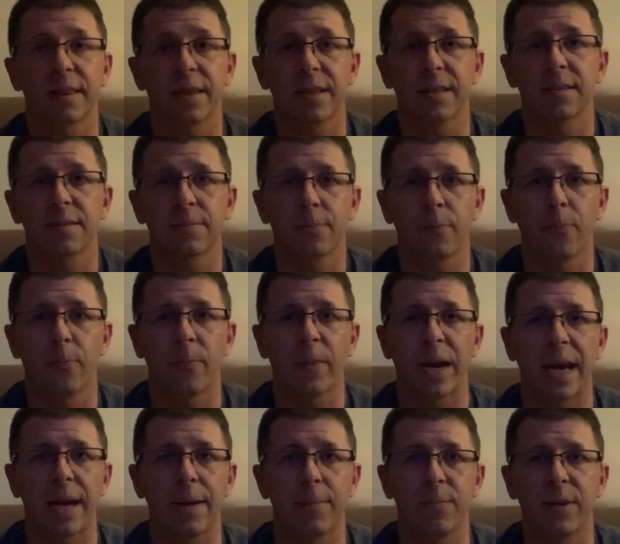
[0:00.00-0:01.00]
This
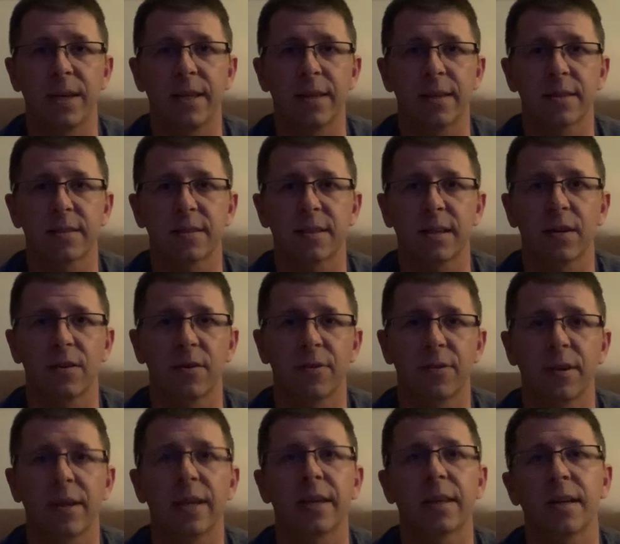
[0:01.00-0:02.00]
may be the single
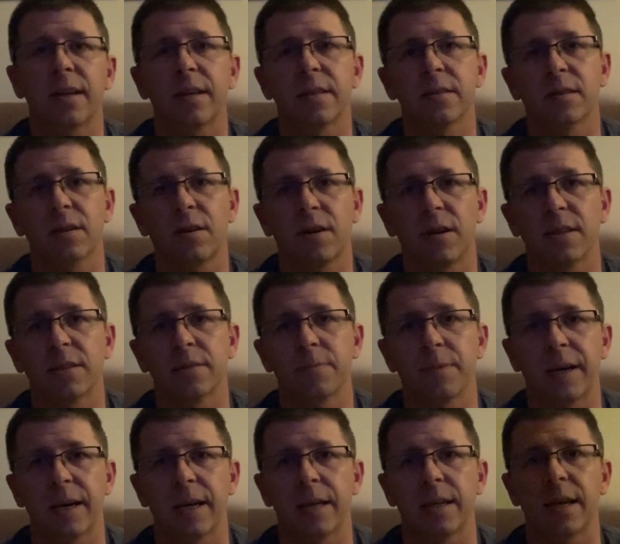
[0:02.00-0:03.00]
thing that has caused
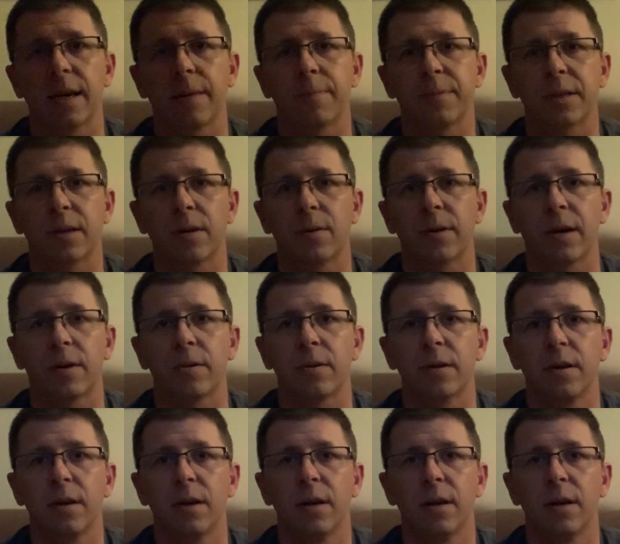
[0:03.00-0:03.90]
my handicap to go down.